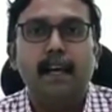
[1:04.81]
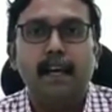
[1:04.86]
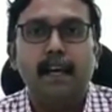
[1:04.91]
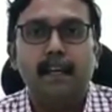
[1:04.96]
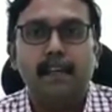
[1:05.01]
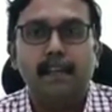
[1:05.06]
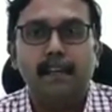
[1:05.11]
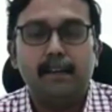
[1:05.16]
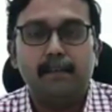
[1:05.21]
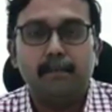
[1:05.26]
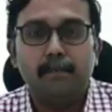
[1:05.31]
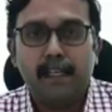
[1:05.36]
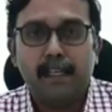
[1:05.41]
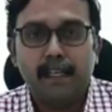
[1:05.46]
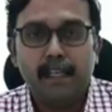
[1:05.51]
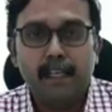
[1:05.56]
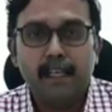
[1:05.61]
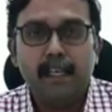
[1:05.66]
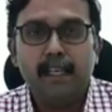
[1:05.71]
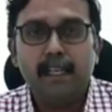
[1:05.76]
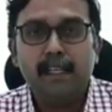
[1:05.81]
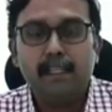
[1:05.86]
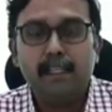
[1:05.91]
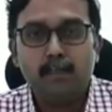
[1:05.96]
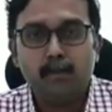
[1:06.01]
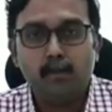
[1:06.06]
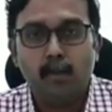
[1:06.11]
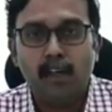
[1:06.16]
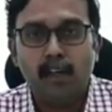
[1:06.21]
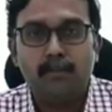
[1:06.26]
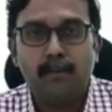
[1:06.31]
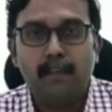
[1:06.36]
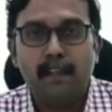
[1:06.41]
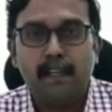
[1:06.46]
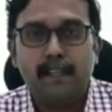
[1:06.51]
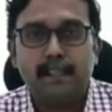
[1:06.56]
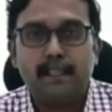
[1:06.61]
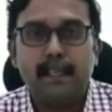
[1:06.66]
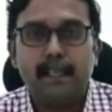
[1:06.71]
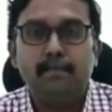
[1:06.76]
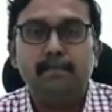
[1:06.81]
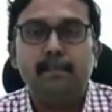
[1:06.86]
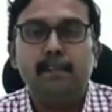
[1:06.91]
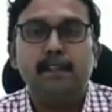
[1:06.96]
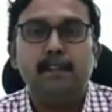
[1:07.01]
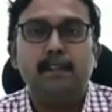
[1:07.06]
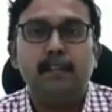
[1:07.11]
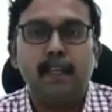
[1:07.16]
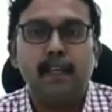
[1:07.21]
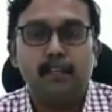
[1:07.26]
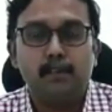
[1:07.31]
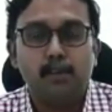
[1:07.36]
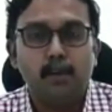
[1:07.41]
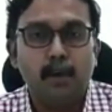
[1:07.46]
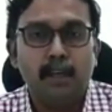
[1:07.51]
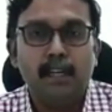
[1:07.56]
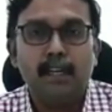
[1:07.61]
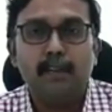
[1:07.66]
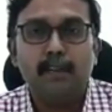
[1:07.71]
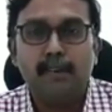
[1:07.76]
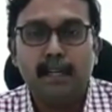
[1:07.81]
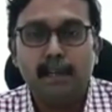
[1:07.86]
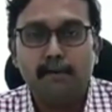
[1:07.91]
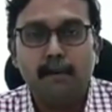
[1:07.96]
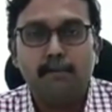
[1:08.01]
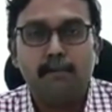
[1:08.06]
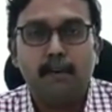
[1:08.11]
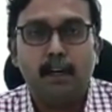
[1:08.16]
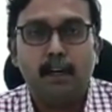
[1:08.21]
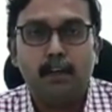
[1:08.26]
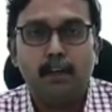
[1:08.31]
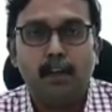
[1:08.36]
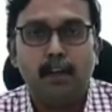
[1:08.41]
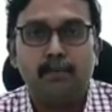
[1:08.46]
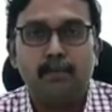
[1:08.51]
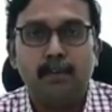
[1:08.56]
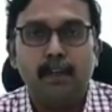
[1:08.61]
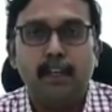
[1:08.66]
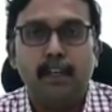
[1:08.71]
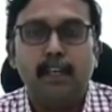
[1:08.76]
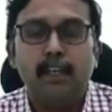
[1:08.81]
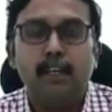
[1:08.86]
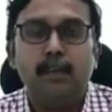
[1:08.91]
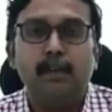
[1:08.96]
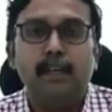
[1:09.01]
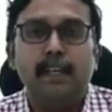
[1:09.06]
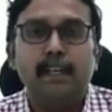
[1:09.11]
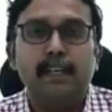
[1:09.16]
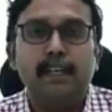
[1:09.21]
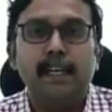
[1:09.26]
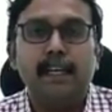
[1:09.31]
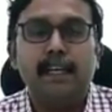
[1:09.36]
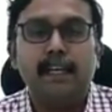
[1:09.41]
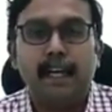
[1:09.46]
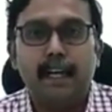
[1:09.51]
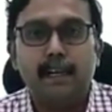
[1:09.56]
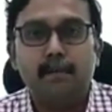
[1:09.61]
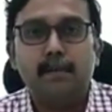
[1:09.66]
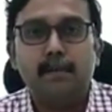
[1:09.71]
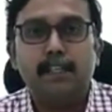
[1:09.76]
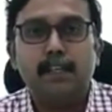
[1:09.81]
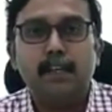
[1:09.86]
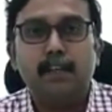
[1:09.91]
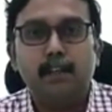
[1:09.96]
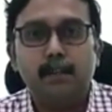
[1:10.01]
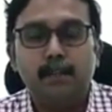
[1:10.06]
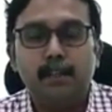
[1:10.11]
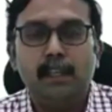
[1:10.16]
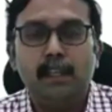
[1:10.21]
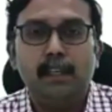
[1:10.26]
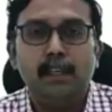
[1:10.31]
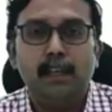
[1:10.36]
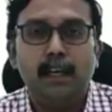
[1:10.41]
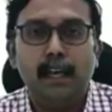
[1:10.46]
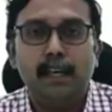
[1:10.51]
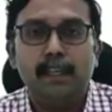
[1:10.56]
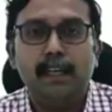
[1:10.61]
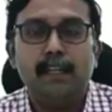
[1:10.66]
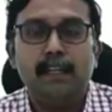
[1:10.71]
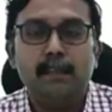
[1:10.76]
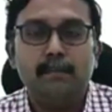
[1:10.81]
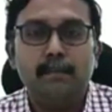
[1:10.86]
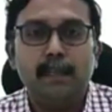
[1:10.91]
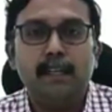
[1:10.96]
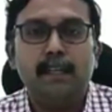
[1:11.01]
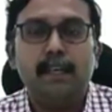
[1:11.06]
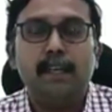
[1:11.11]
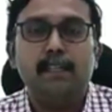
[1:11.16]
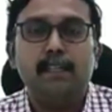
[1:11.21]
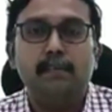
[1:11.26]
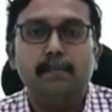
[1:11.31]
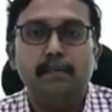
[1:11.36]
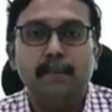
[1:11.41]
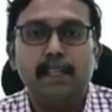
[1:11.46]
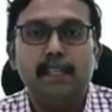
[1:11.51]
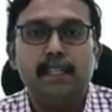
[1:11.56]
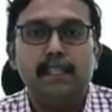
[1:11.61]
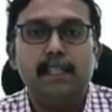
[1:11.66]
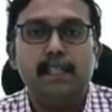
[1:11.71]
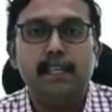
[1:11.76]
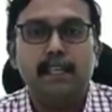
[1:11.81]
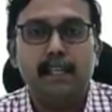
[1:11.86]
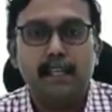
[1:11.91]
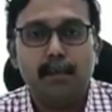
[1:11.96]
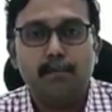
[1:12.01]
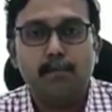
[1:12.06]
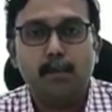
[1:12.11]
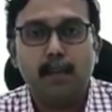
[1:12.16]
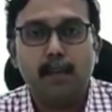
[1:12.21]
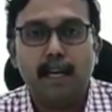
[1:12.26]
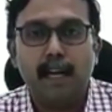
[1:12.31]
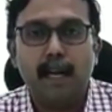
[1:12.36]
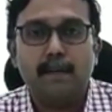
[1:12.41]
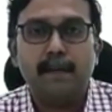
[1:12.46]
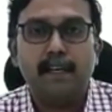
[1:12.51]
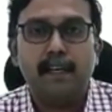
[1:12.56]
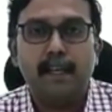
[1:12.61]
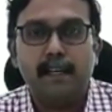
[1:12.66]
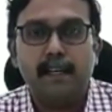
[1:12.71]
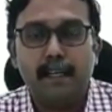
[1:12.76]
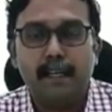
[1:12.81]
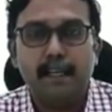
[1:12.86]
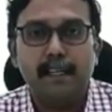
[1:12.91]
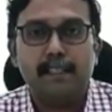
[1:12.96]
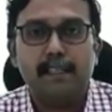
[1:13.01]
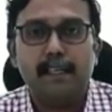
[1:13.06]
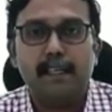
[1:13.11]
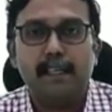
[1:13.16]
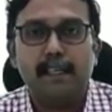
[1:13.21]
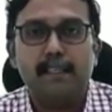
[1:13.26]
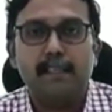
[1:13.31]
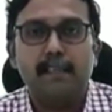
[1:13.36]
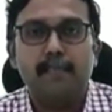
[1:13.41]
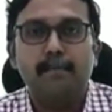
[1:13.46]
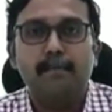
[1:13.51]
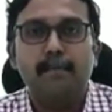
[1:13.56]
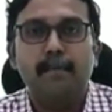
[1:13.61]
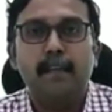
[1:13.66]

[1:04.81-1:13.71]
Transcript: And by clearing this qualifier exam and scoring a minimum cutoff, you can get admission to the IIT Madras BSc in Programming and Data Science.